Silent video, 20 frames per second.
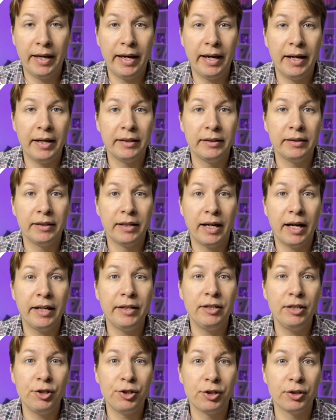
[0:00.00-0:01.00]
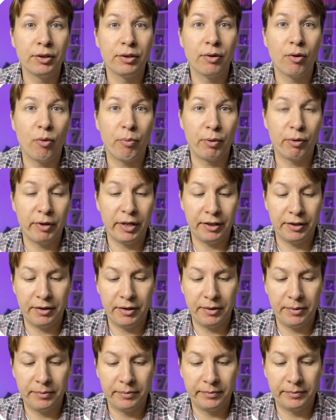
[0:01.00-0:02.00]
an addition
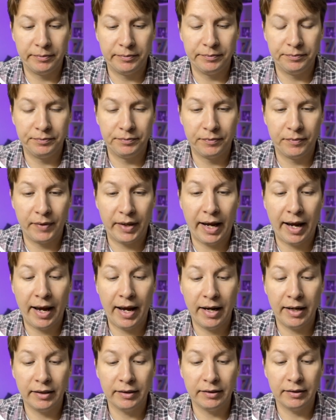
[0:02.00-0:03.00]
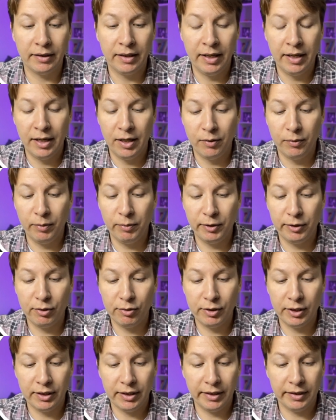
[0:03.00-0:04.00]
operator. And we will
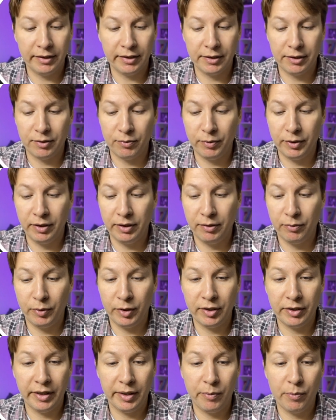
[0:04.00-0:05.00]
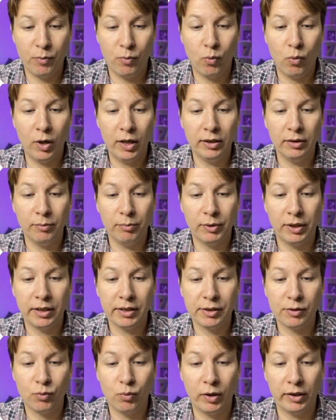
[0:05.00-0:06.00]
use it like this. We type 1
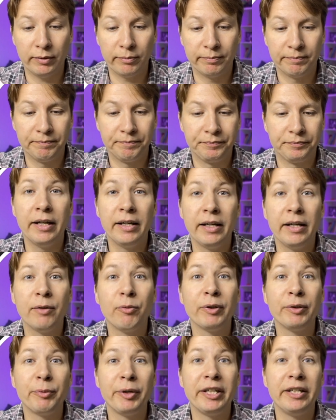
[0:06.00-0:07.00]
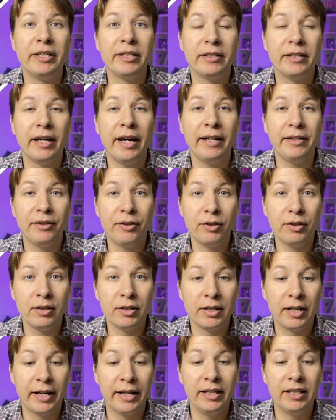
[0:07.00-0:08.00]
plus 1. When we hit enter,
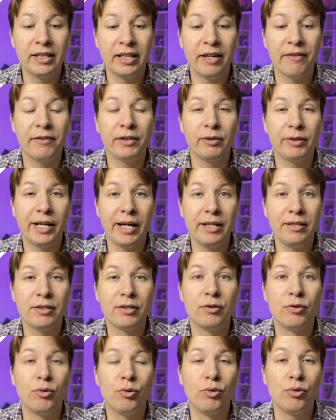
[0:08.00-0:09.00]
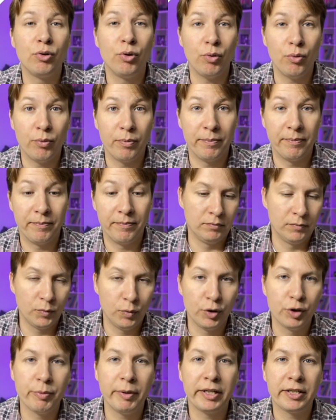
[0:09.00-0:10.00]
it evaluates to 2,
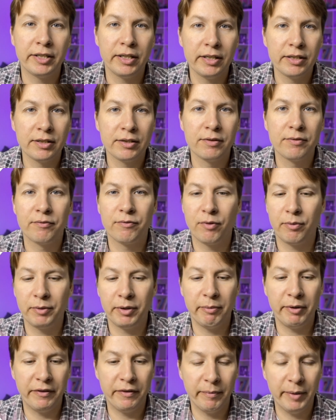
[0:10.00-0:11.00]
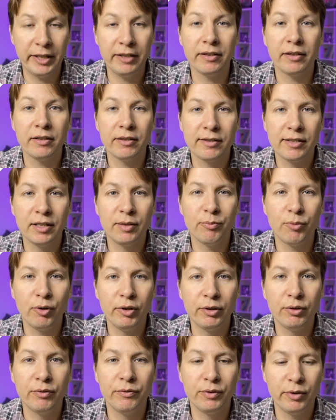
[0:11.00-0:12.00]
which makes sense from the mathematical
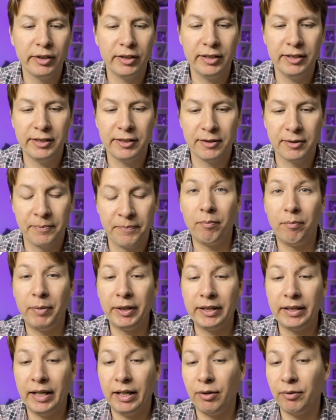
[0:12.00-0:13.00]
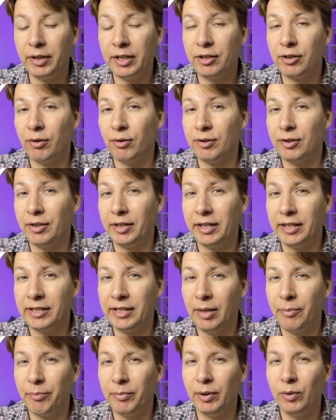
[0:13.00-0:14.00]
standpoint of view at least. But now it's also an
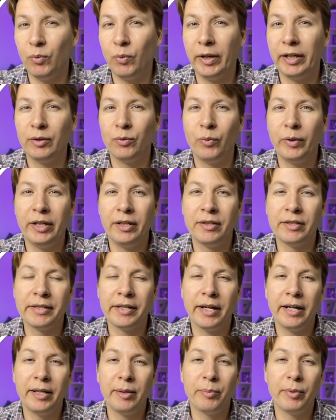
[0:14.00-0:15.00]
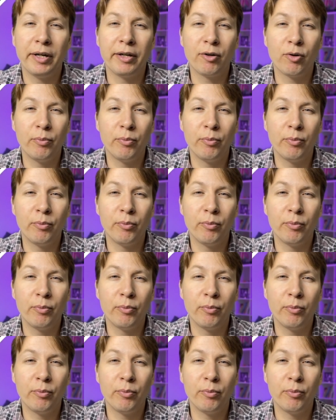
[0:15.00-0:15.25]
example when we type a